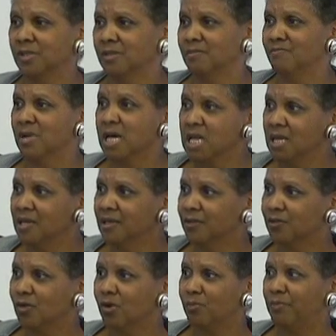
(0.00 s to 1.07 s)
and money
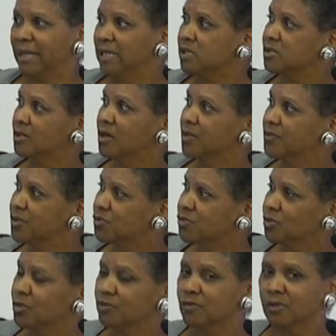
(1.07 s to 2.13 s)
is all based on this
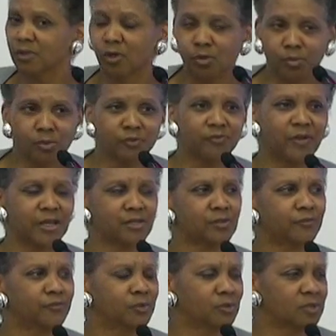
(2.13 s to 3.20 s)
sort of global fossil
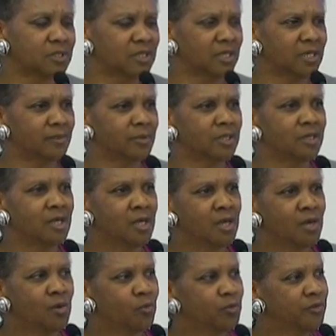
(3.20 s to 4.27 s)
fuel economy.
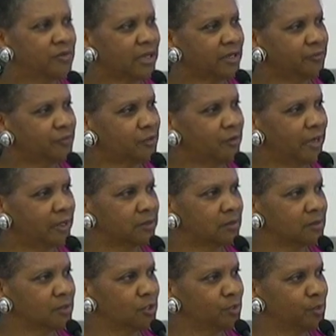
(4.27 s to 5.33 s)
We've got to figure out the
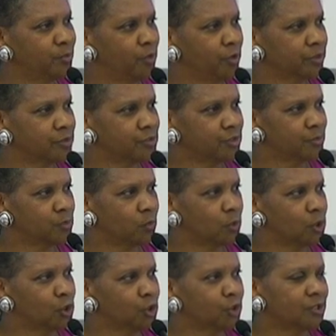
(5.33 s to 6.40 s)
global partnerships. When
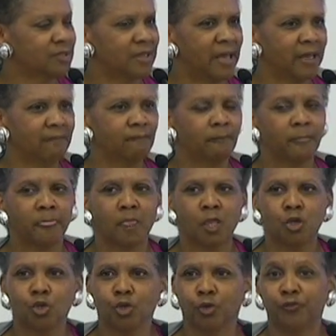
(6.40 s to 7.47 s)
we looked at,
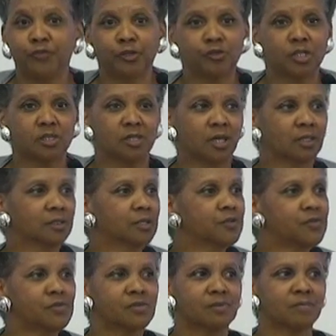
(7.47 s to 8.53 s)
Frederick
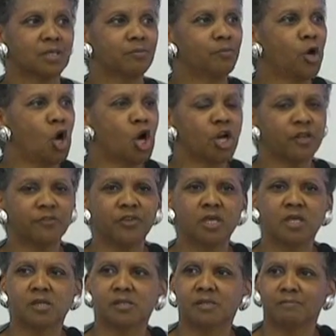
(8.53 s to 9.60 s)
Douglass, part of
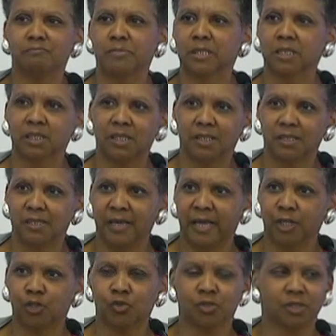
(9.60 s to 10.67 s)
his ability to
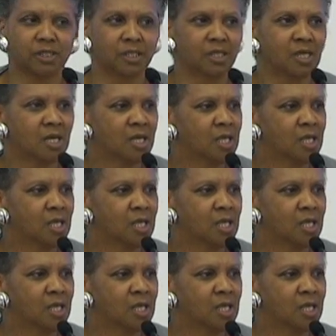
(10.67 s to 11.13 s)
actually